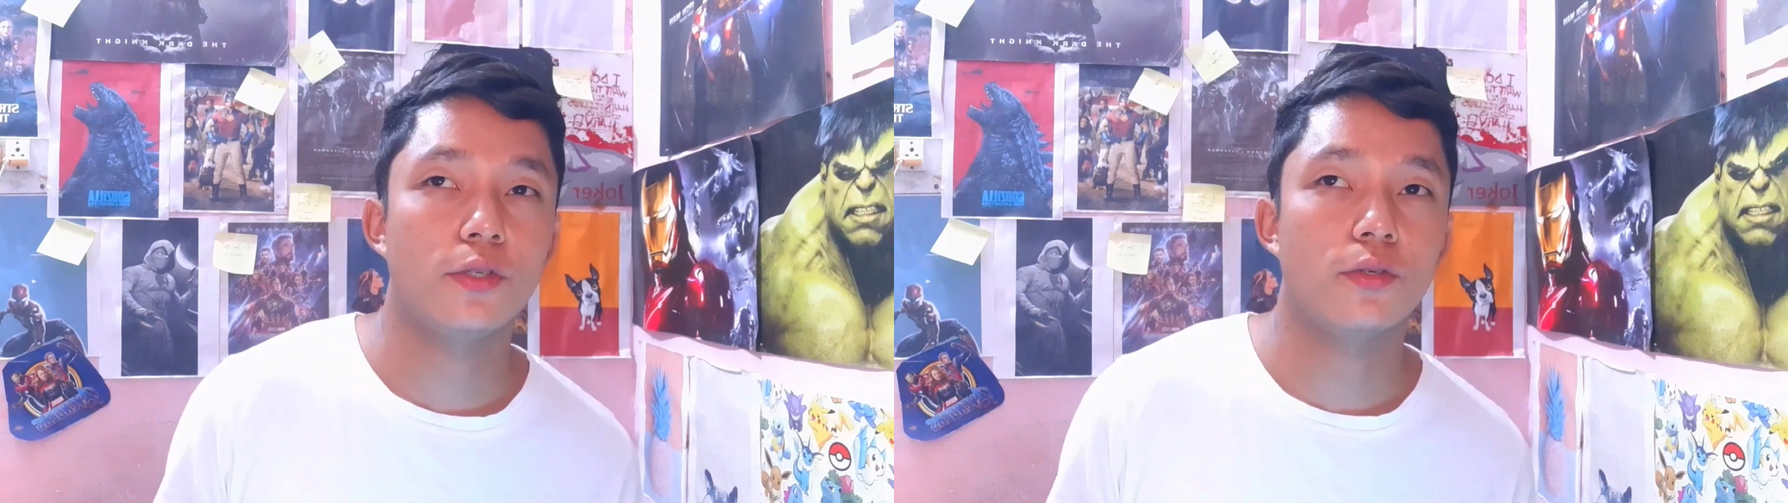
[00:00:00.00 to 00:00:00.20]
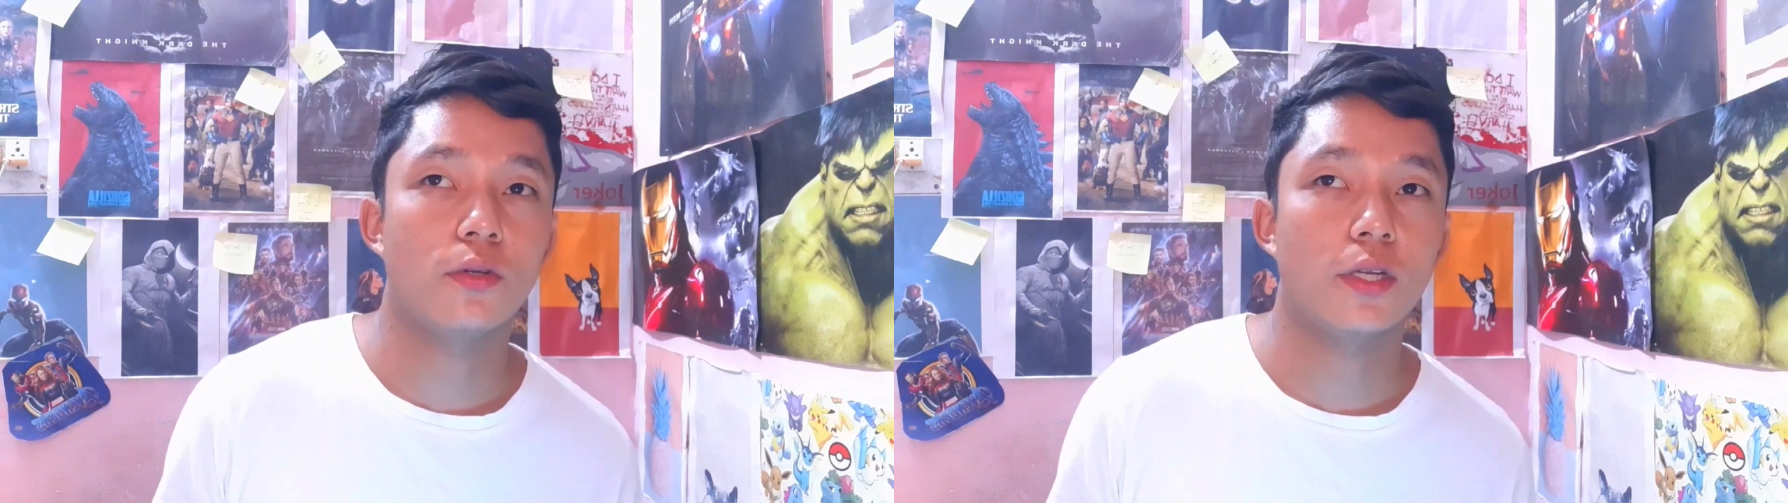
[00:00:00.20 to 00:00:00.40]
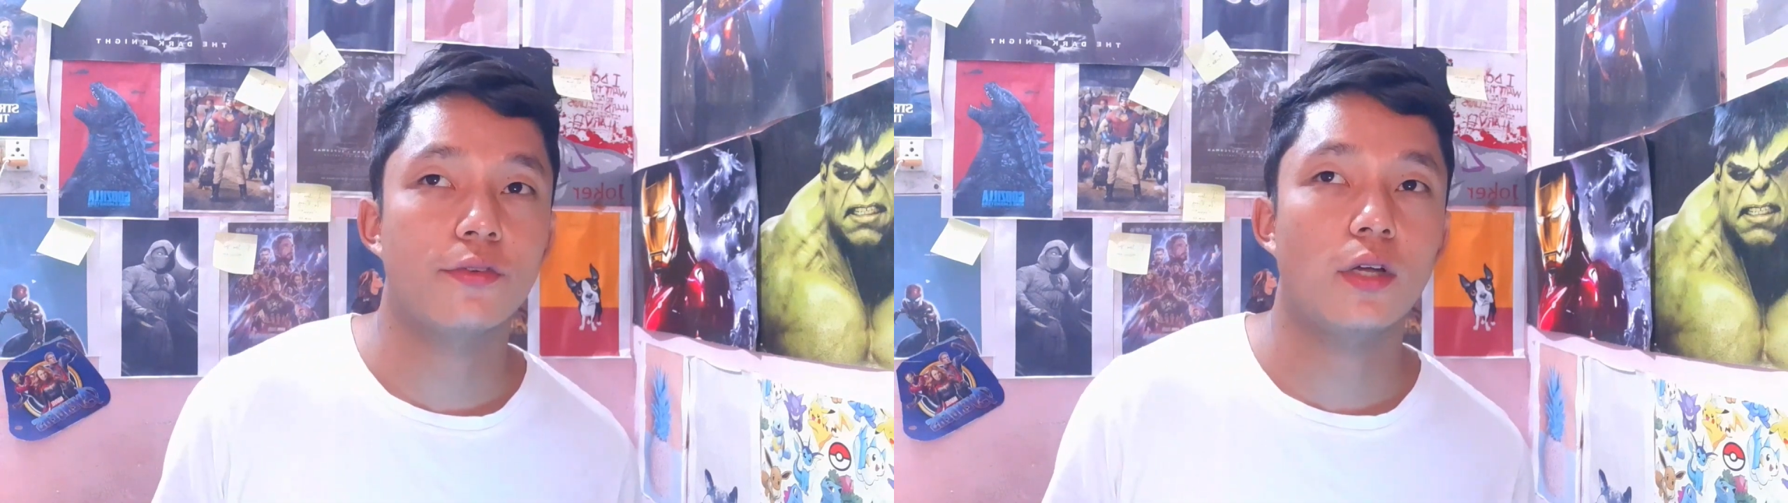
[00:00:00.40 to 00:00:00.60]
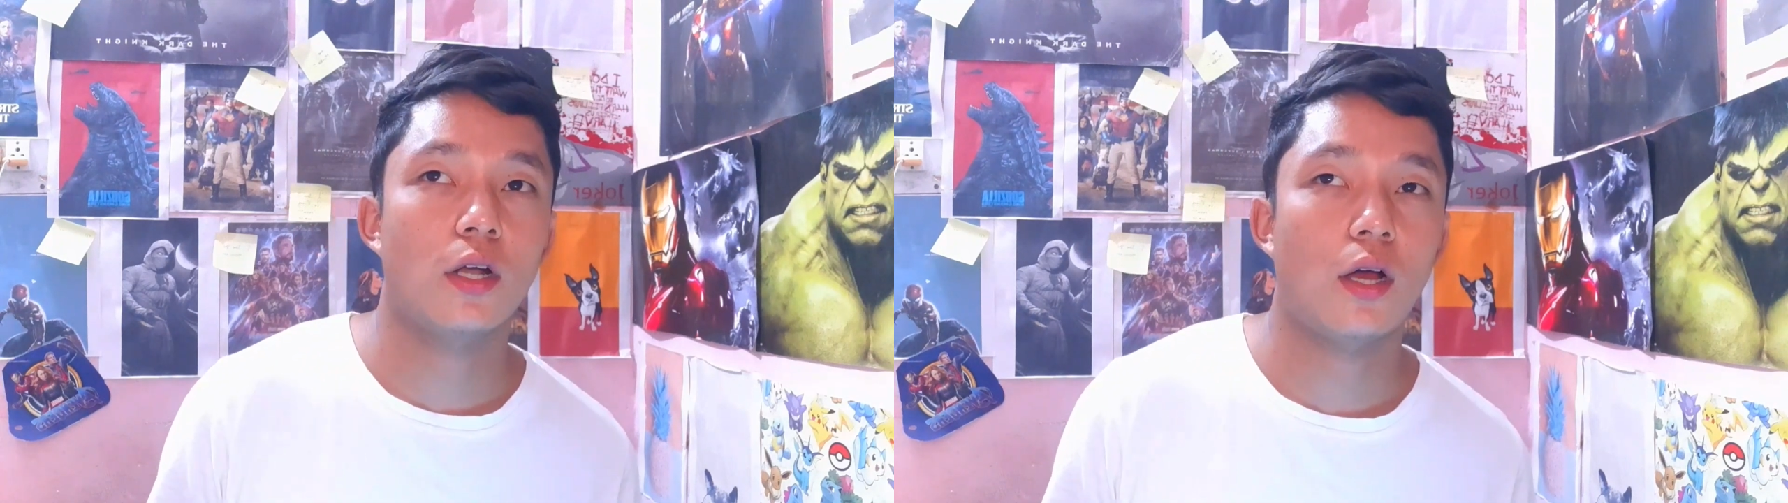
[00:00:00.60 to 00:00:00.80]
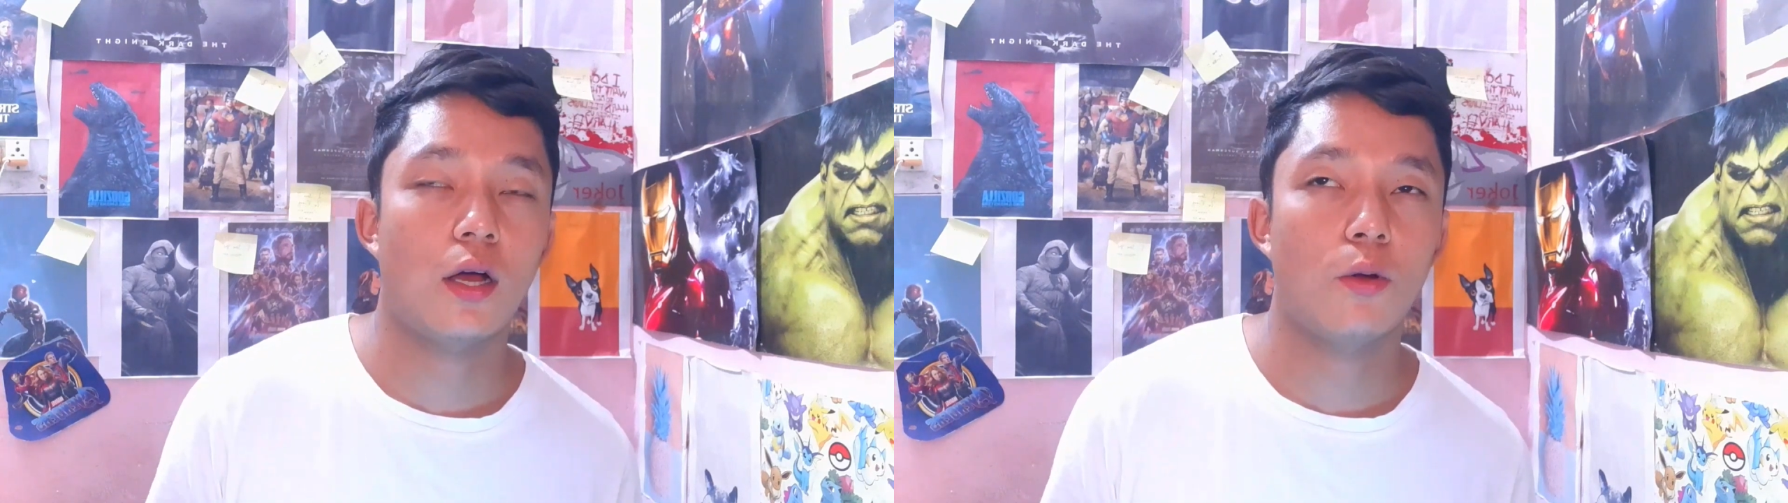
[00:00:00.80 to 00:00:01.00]
you know, like,
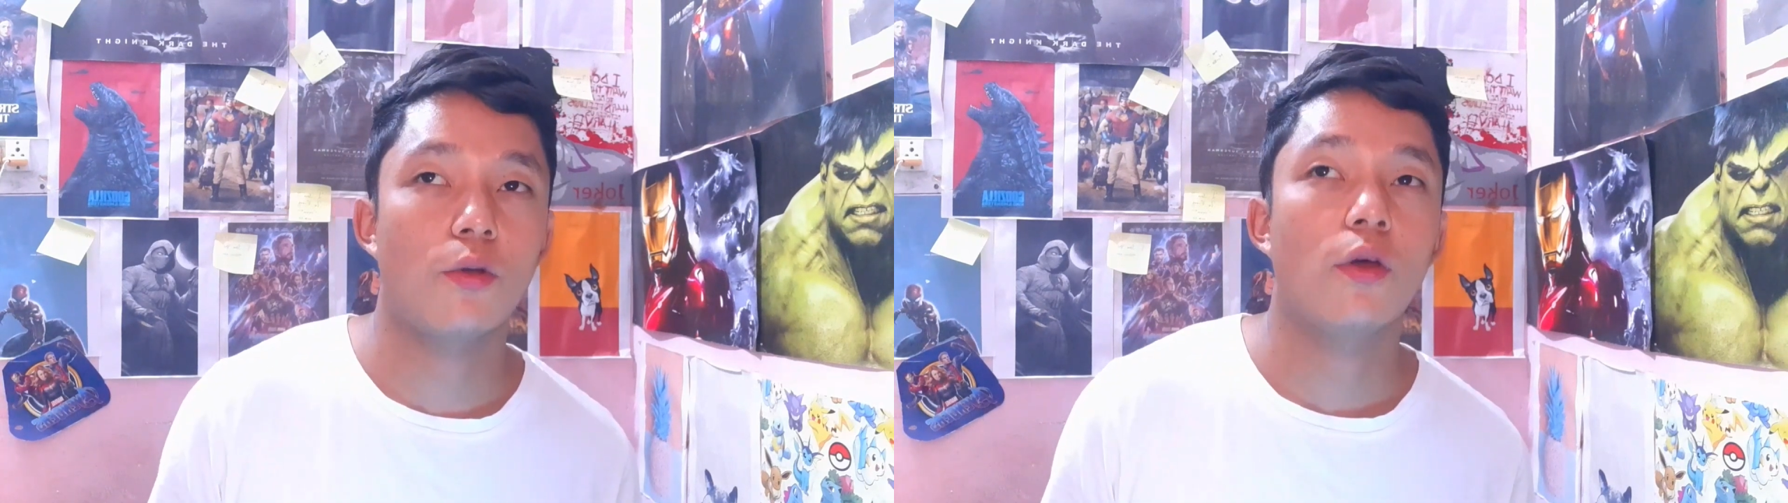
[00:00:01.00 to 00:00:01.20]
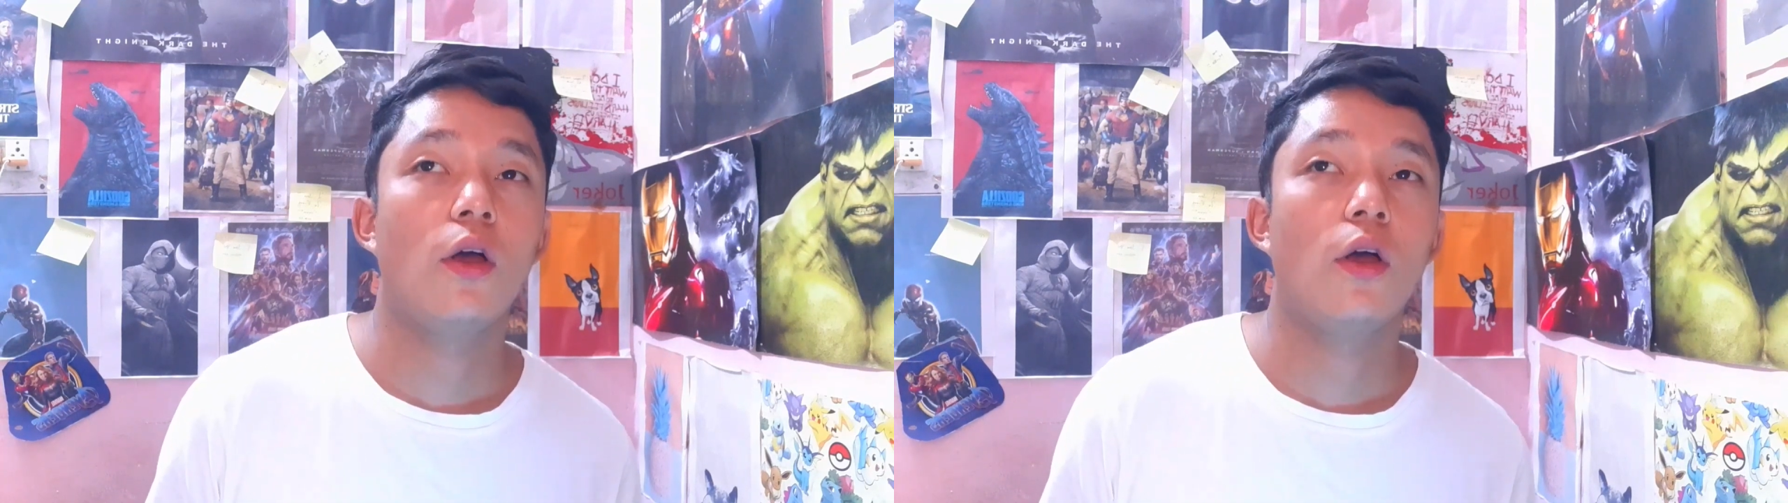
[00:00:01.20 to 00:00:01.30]
figure out